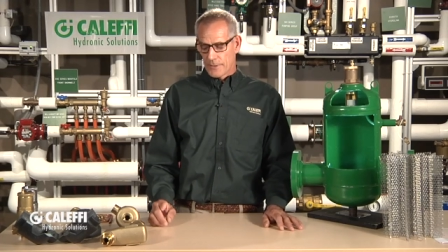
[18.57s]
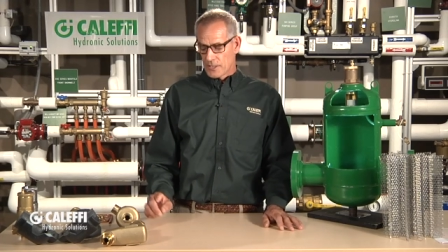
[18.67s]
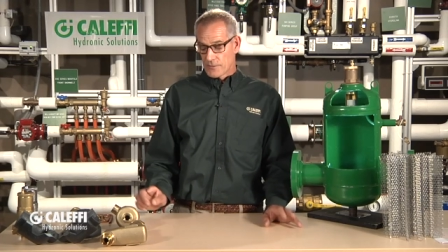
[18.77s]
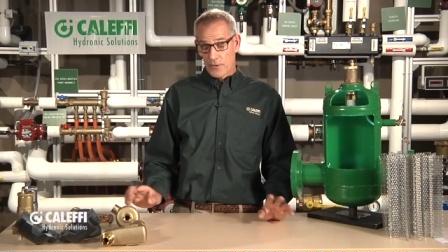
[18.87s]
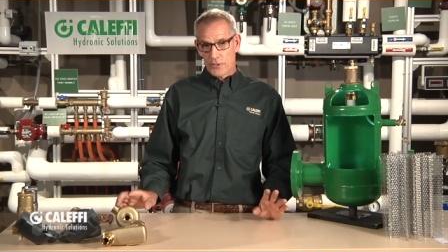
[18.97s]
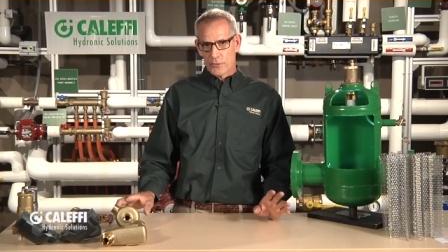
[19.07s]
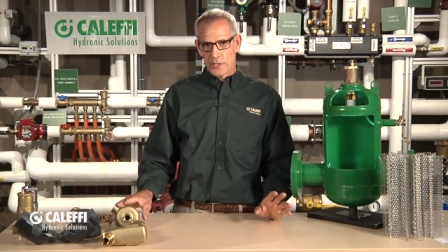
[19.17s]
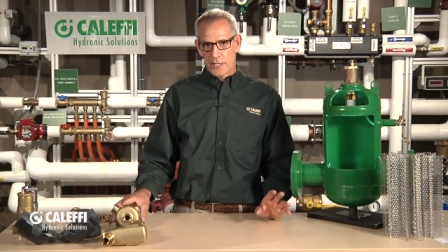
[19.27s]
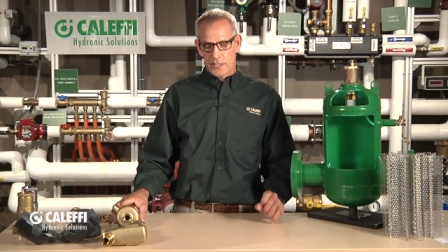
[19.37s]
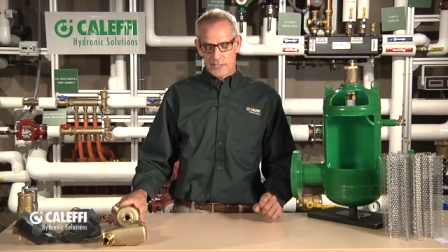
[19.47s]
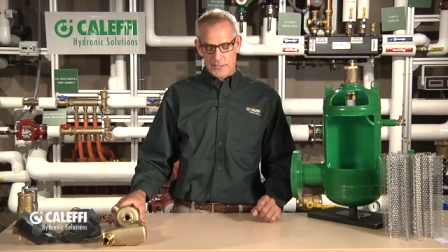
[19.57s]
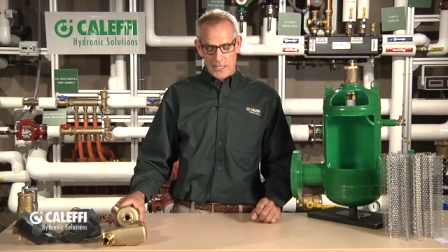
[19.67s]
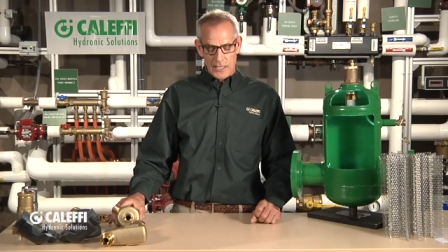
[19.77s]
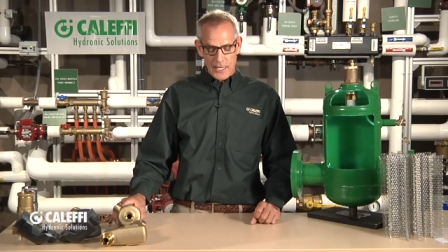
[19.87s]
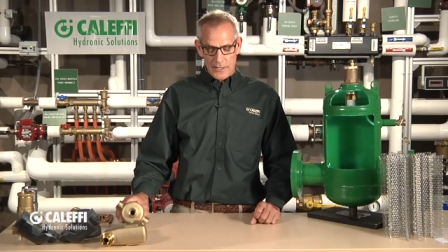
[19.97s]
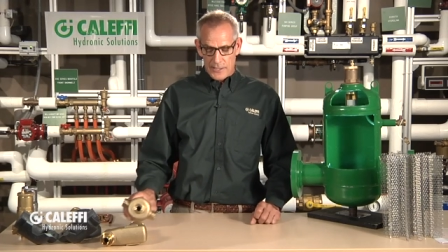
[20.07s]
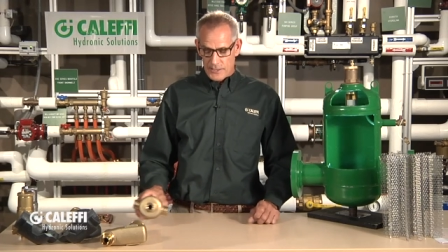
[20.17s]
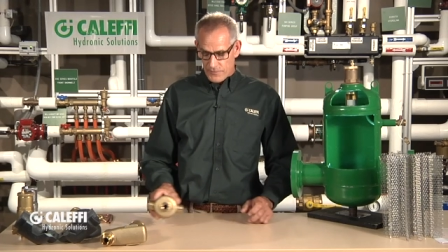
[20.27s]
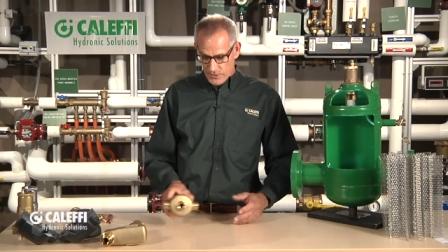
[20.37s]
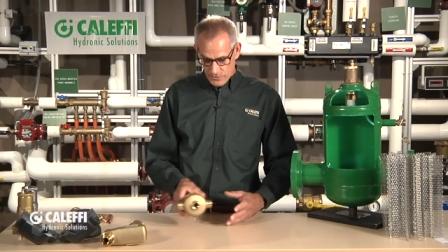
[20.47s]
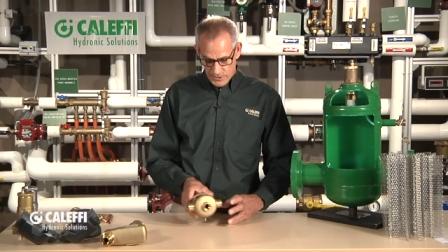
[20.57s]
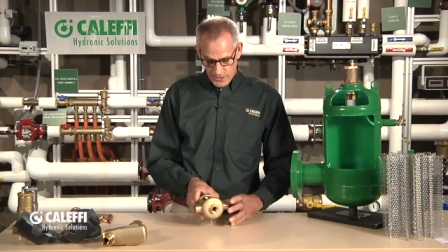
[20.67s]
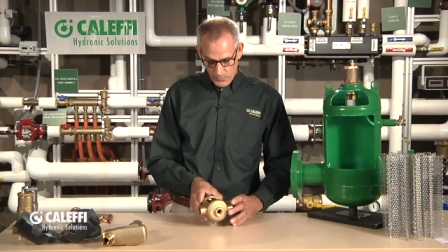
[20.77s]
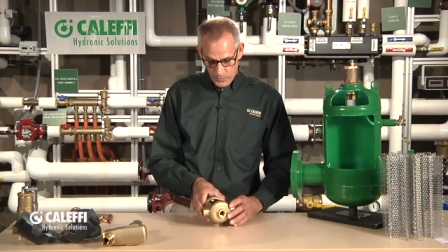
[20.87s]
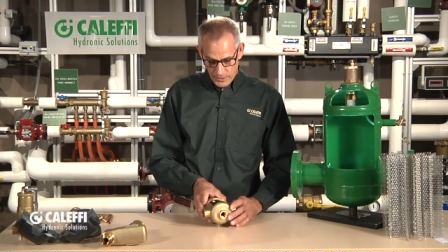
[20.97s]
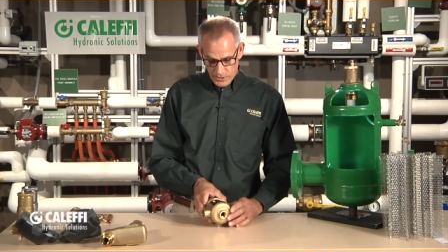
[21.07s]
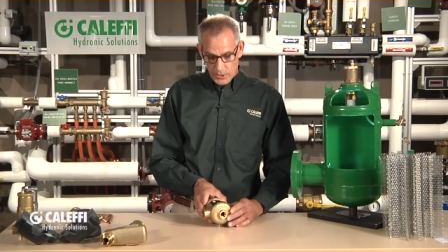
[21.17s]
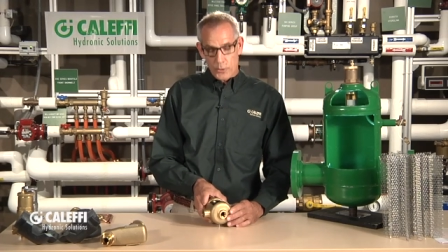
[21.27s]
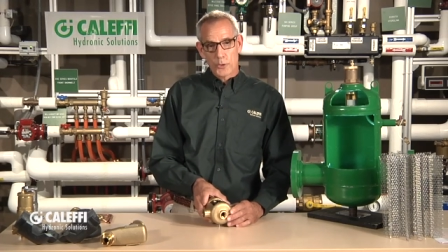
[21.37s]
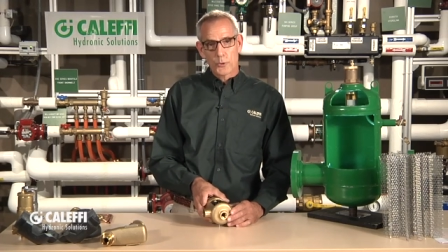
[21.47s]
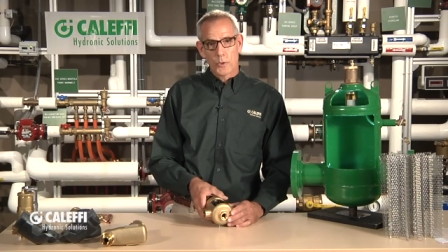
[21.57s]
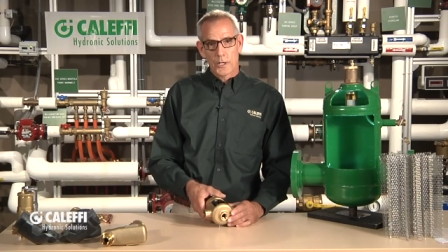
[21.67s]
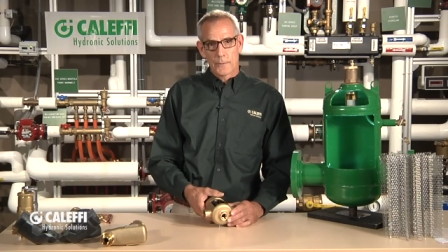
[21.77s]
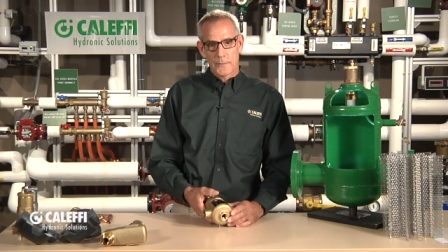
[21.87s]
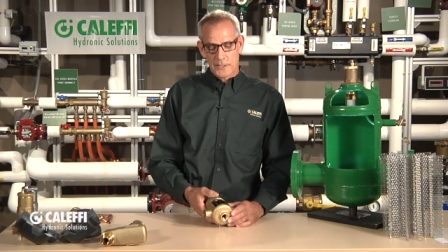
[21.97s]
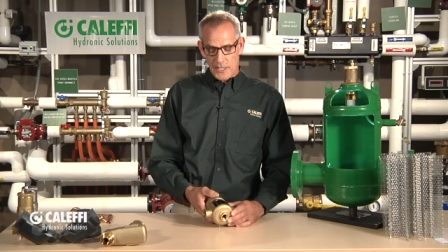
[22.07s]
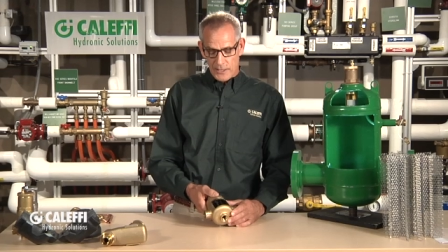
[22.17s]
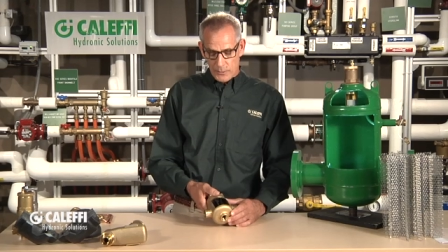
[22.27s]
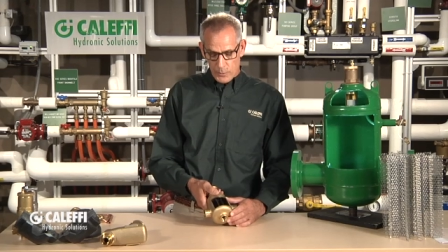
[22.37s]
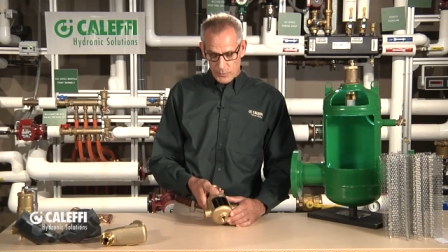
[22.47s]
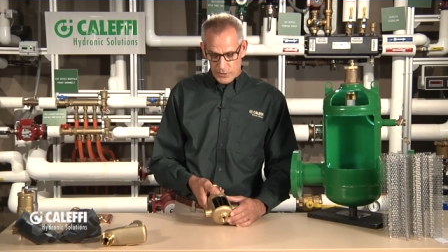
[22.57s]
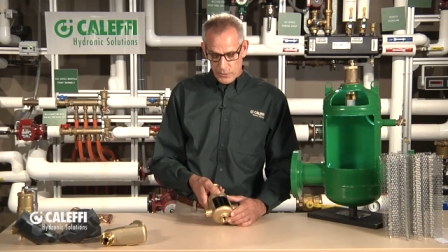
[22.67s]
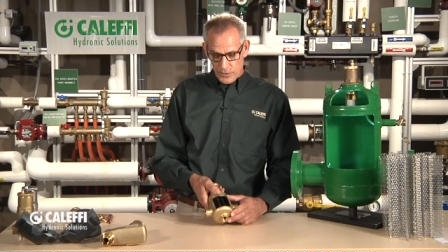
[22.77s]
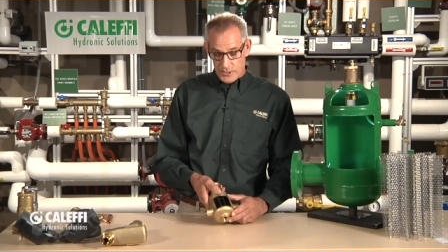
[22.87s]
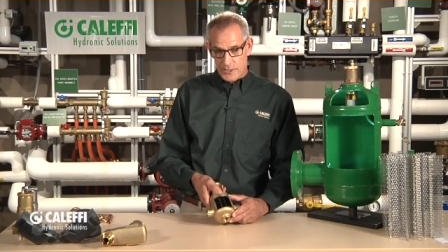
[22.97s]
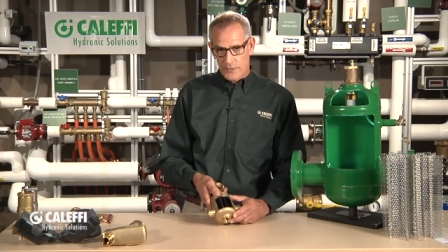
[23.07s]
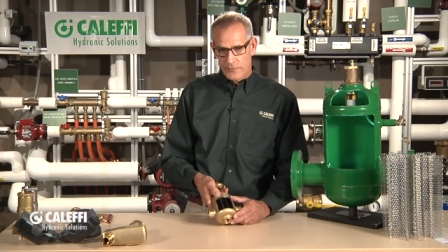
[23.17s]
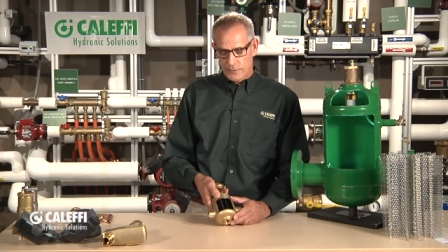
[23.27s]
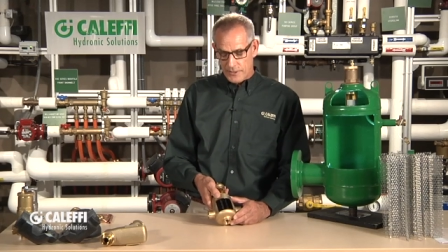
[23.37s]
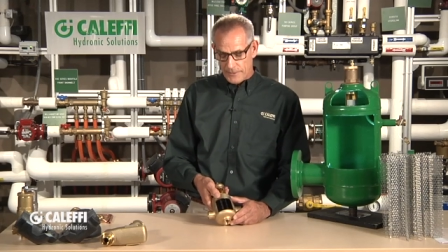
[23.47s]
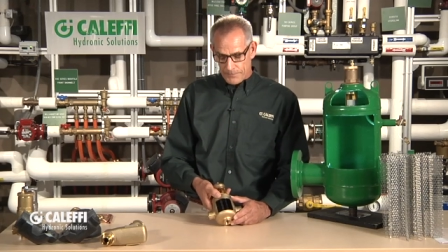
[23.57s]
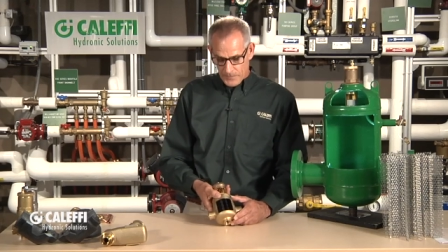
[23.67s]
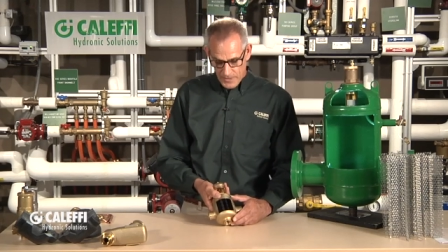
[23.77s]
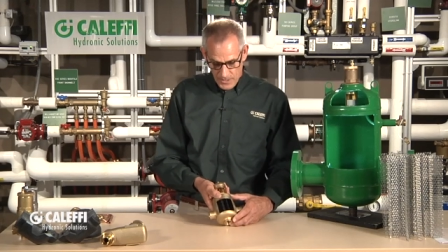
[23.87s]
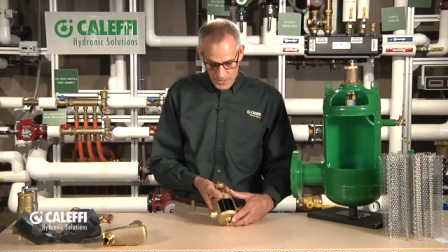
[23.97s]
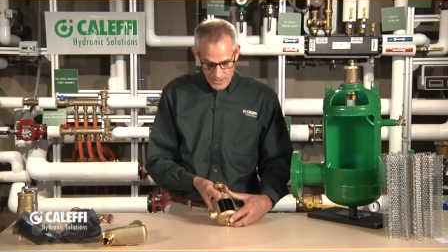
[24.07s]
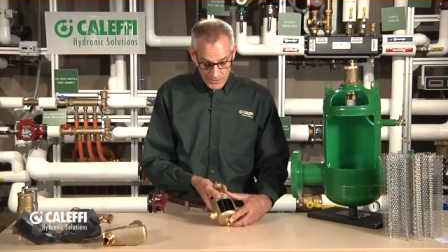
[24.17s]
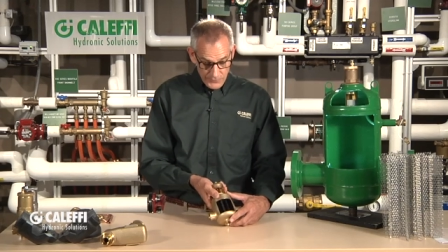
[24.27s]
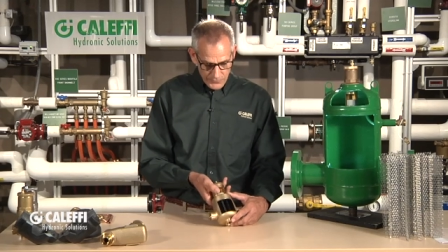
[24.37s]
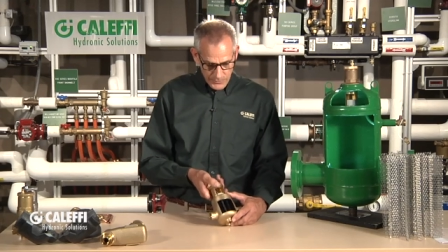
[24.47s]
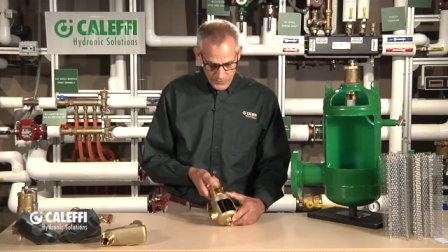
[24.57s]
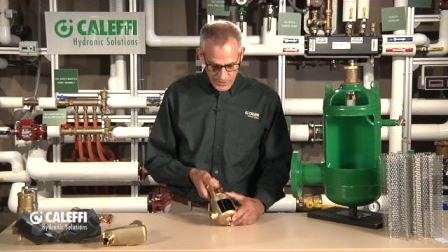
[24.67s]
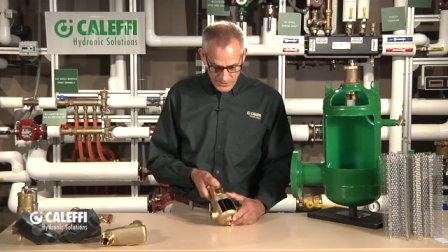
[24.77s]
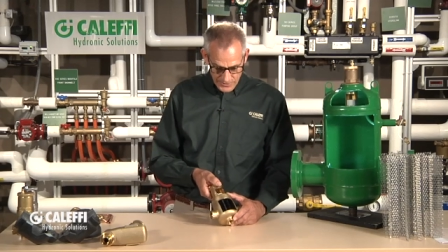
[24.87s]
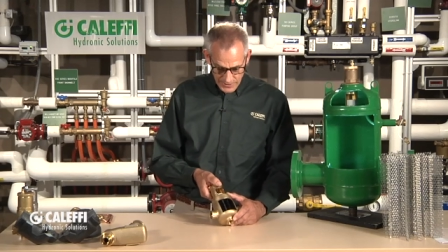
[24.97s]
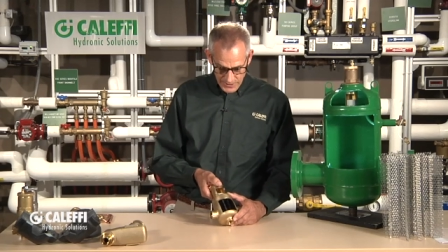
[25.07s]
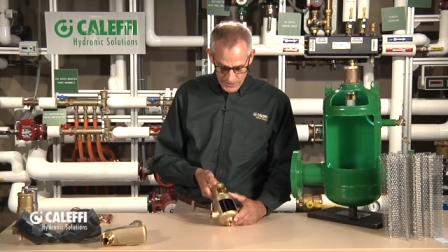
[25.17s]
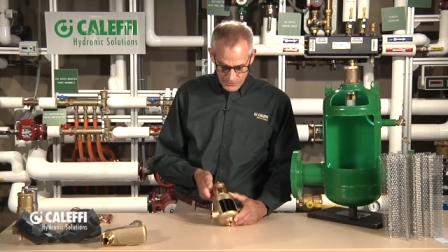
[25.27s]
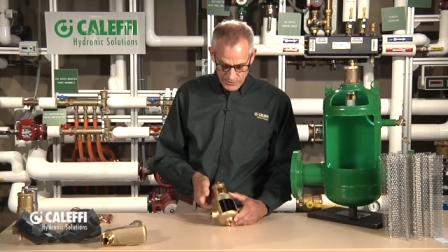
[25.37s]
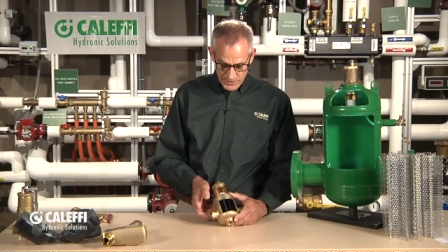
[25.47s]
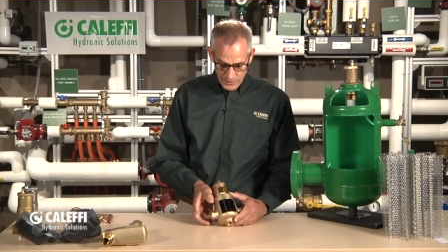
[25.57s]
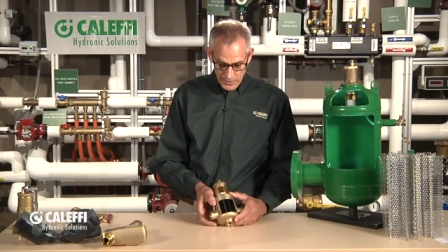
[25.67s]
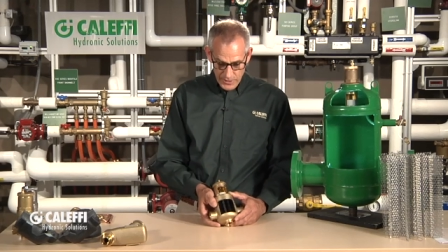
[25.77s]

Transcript: and it's very unique and it's got a lot of nice features, and I want to show you um, exactly what we do that's differently, different from the rest of the industry. So